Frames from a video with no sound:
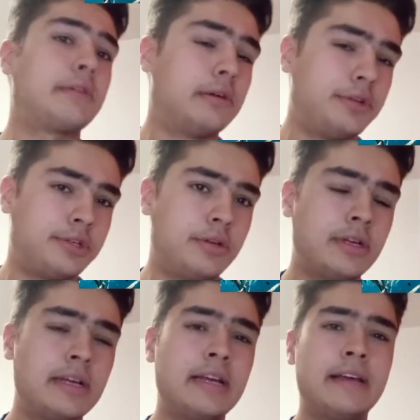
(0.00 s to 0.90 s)
Ocean.
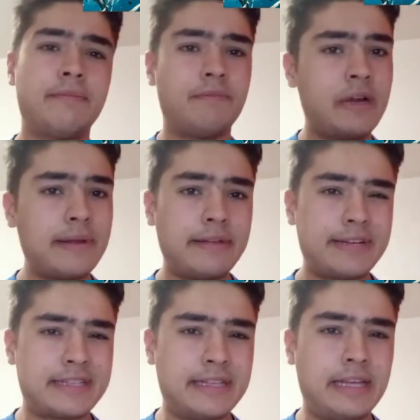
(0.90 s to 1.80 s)
Very
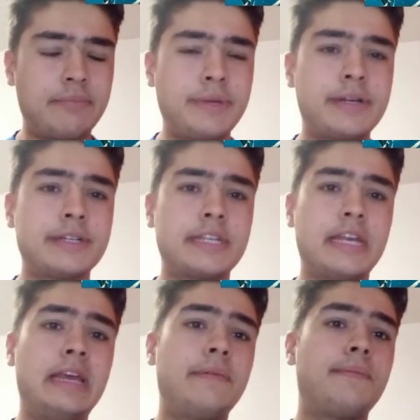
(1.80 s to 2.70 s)
devastating, because
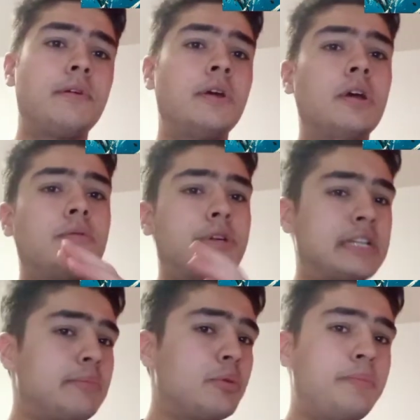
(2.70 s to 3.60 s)
if, for
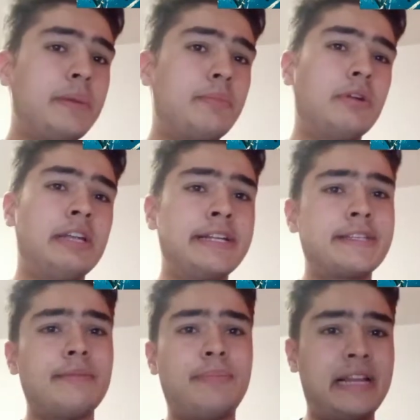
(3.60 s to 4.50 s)
example, people
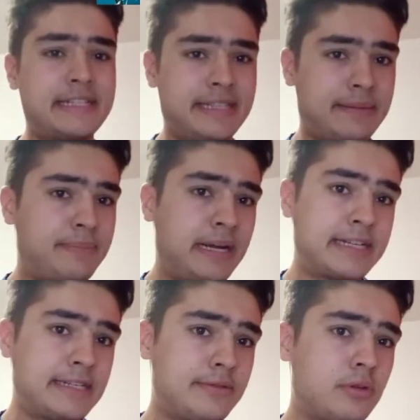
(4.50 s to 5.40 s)
litter plastic
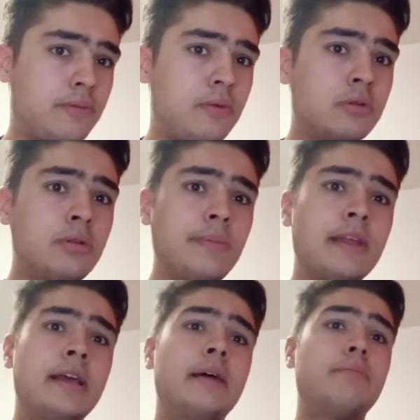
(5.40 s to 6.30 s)
bags into the floor,
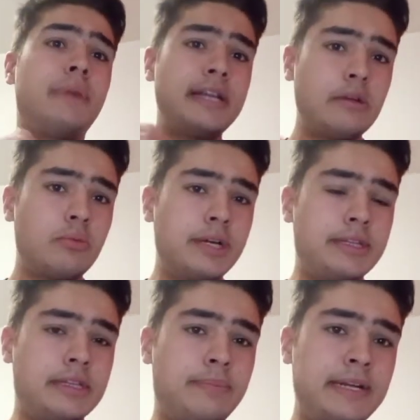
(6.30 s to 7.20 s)
by the
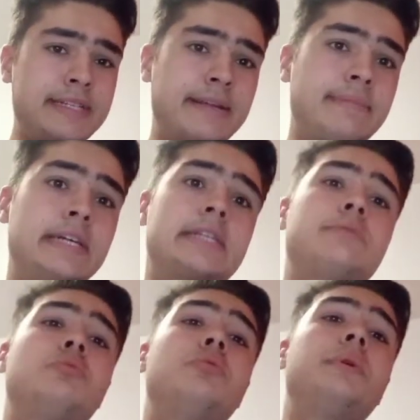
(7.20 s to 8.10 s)
wind, the plastic bags
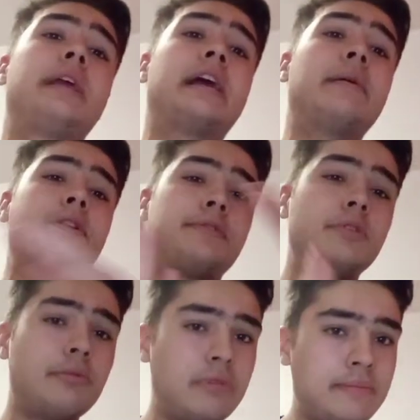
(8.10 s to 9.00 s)
will be carried
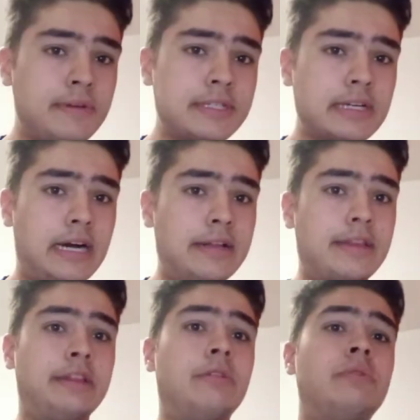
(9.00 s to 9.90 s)
to the rivers,
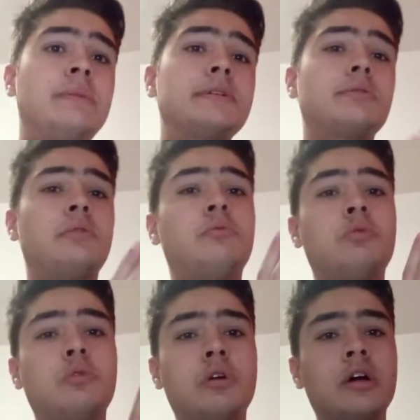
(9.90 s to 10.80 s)
and the rivers
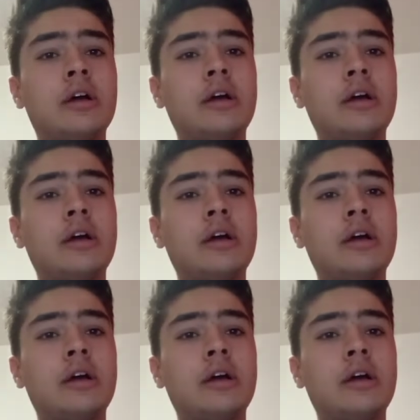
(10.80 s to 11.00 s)
will